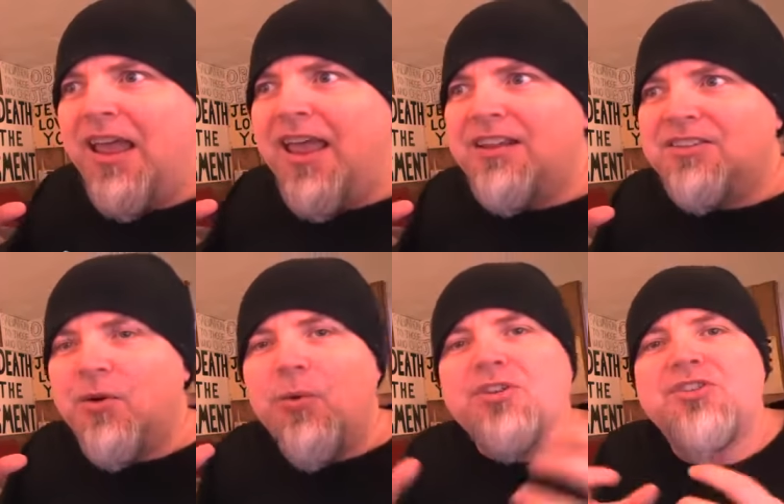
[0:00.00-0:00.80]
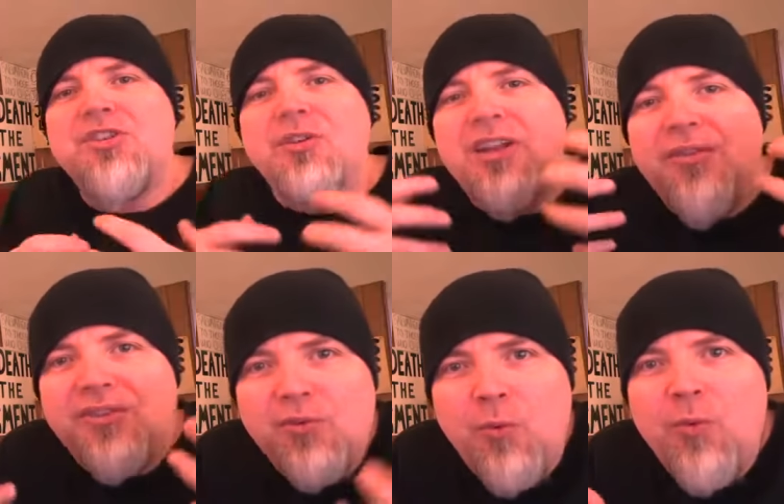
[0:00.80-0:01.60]
And so we're still
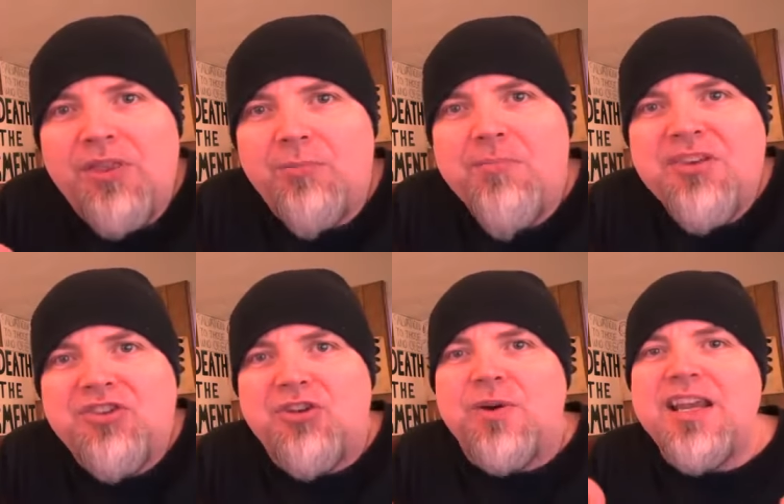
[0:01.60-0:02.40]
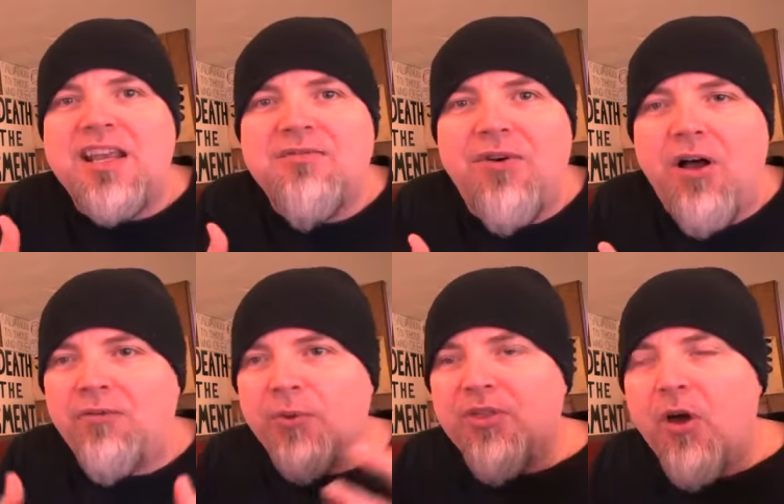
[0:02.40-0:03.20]
left with mystery
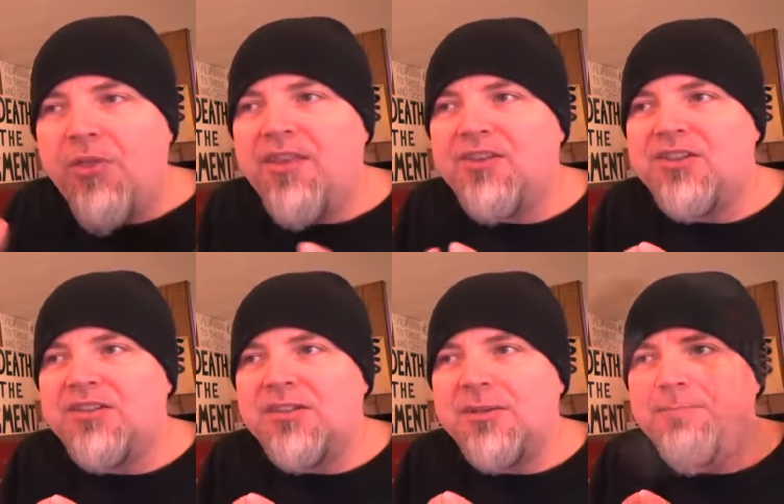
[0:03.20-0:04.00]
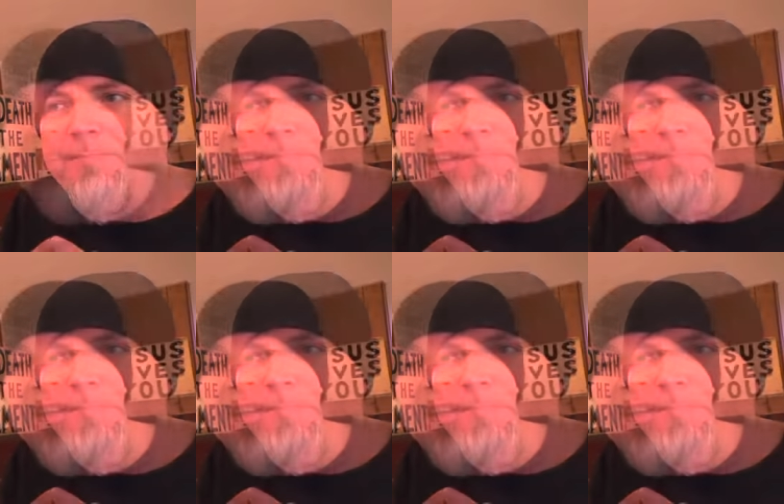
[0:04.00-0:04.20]
involved with all this.